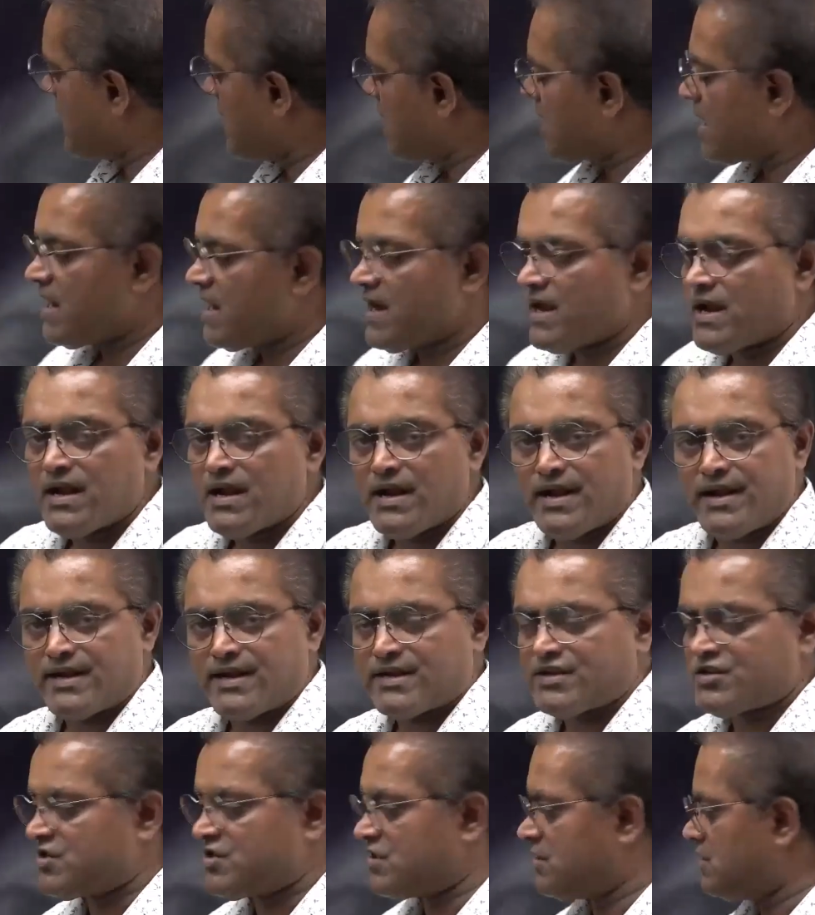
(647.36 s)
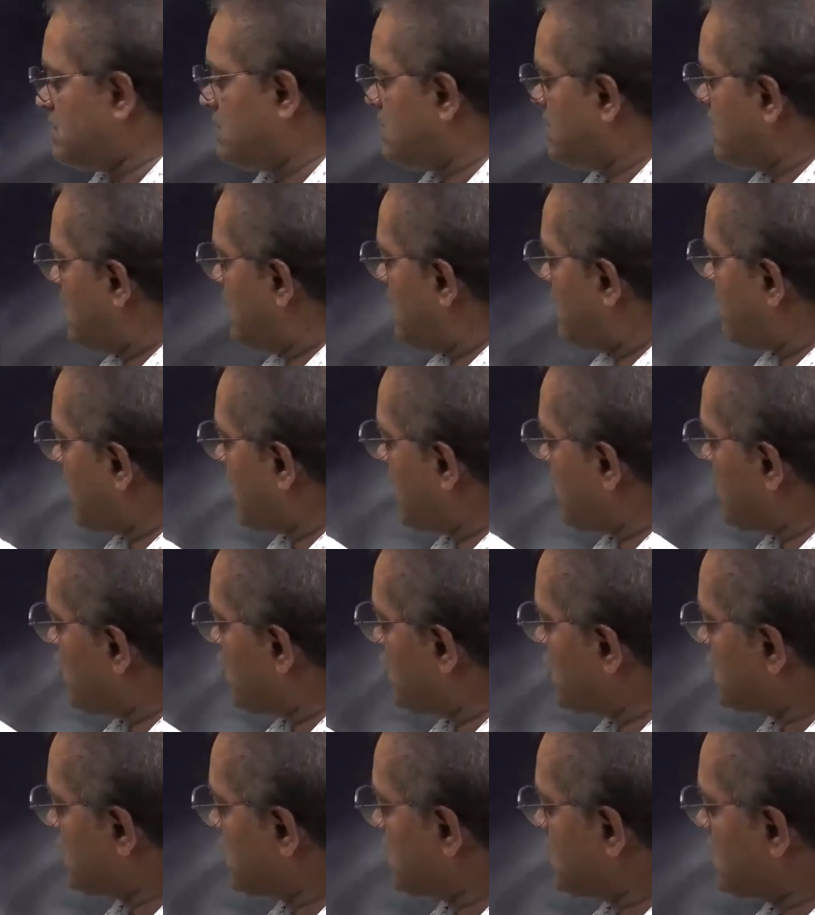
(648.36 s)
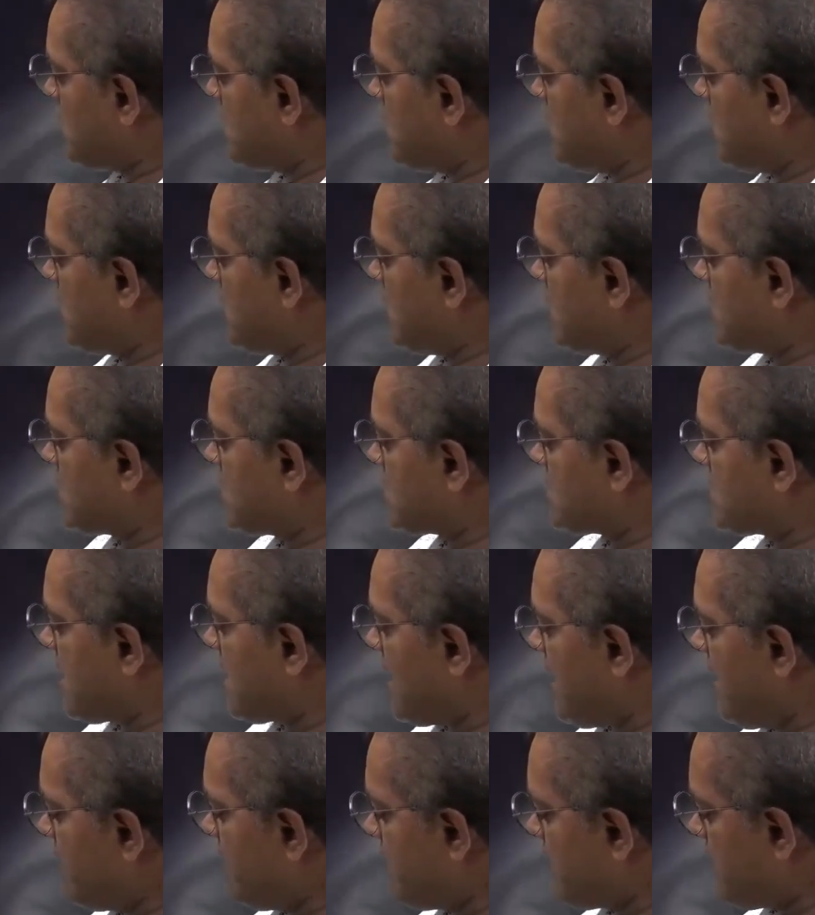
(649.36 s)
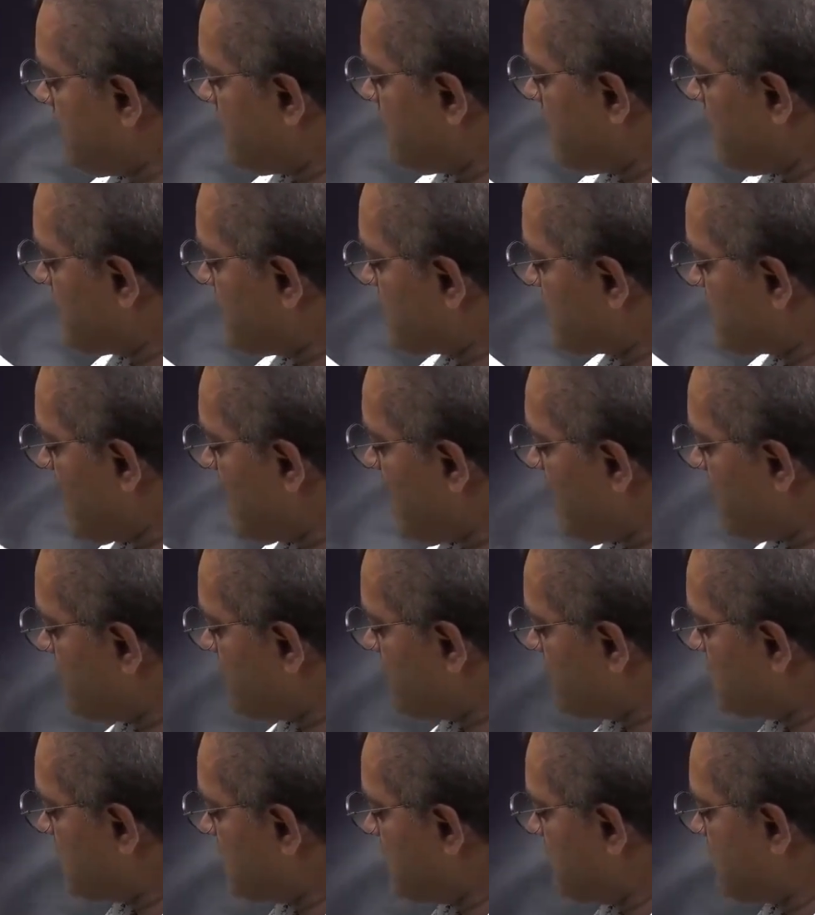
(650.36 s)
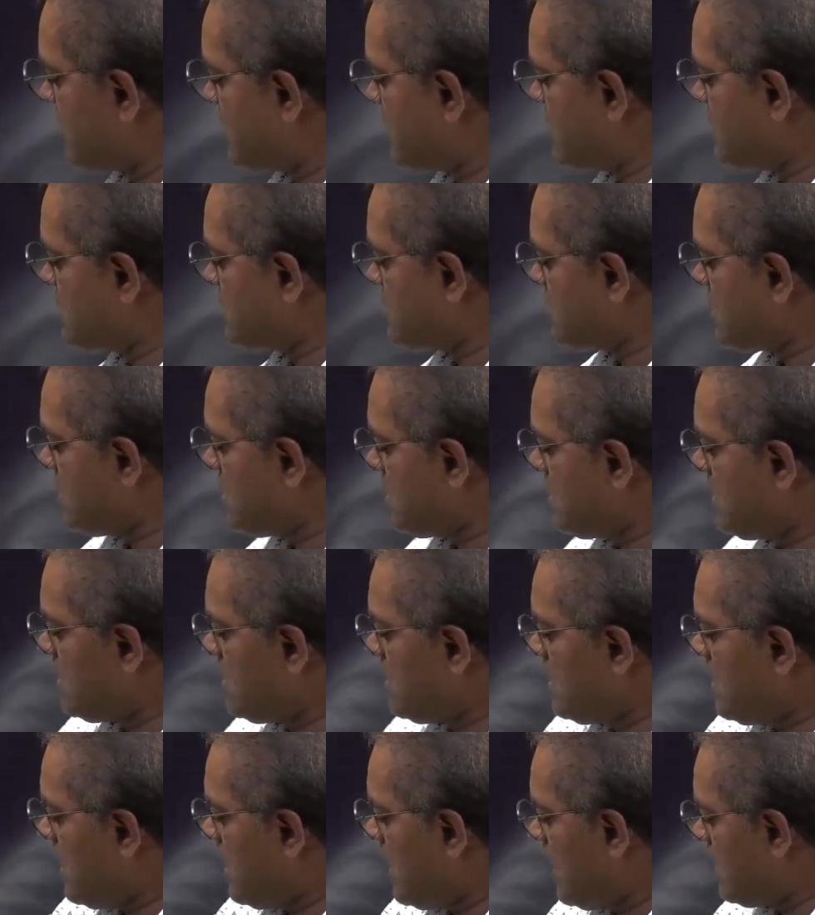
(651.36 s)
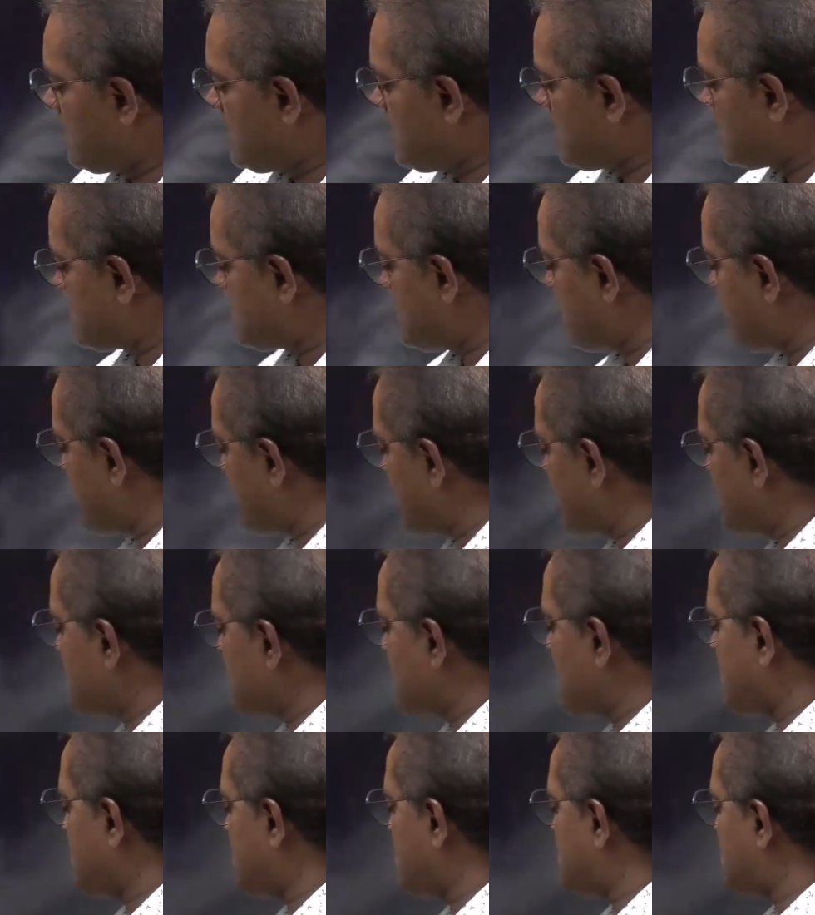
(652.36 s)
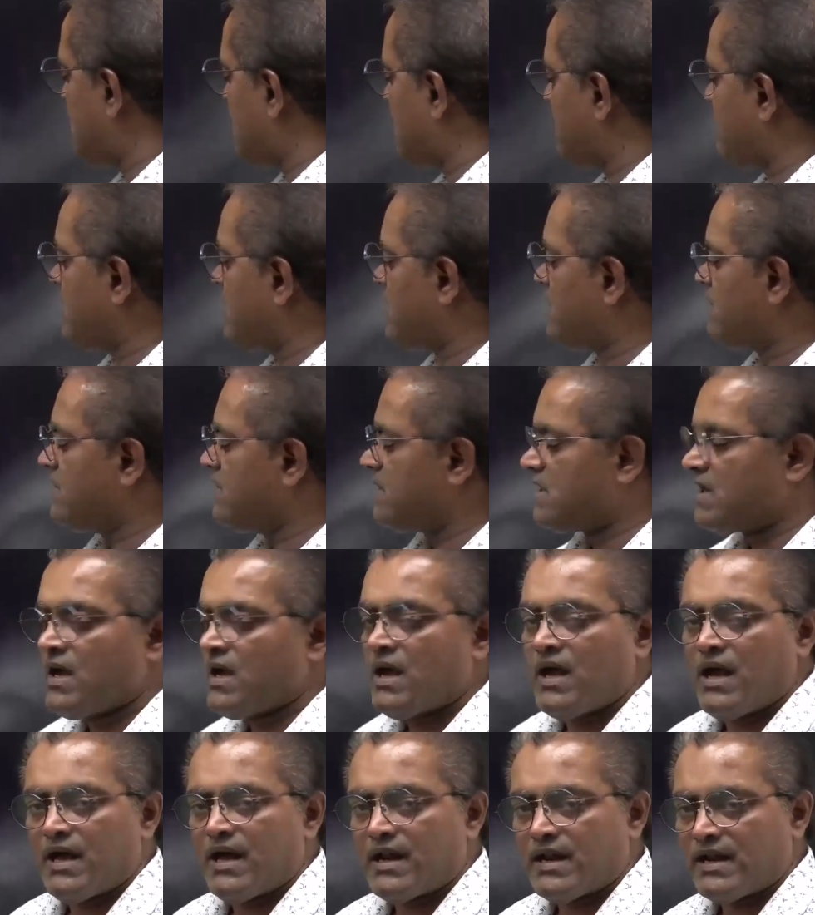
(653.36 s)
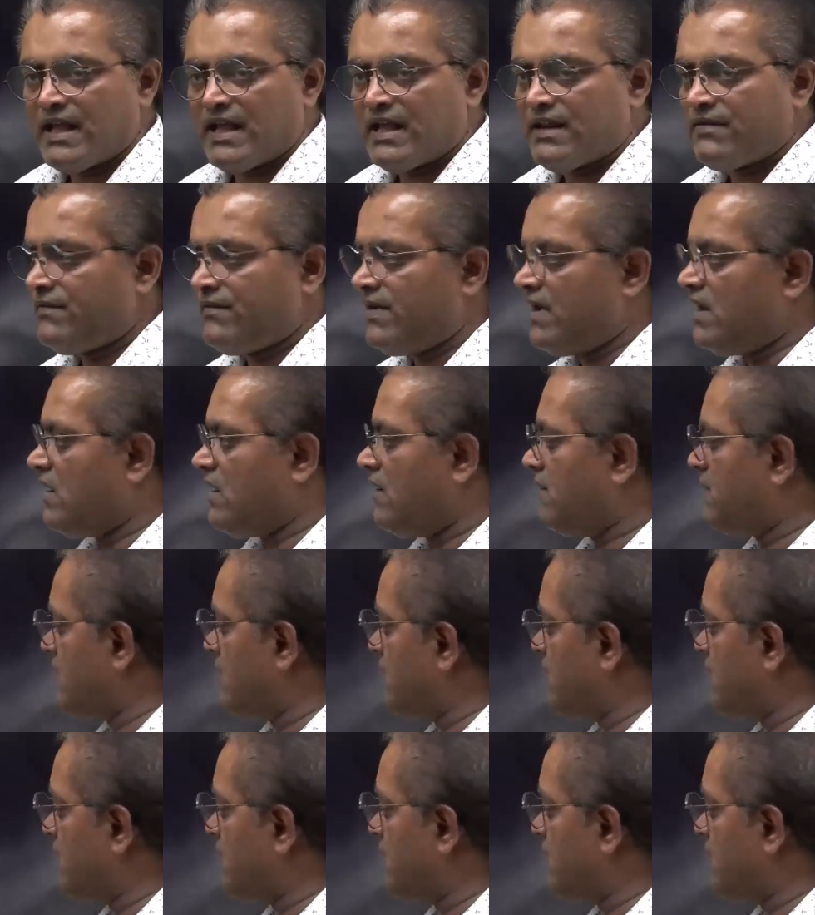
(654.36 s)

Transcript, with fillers: mechanical connection. From motor, there is a shaft. From shaft to the differential, and this differential is driving your rear wheel of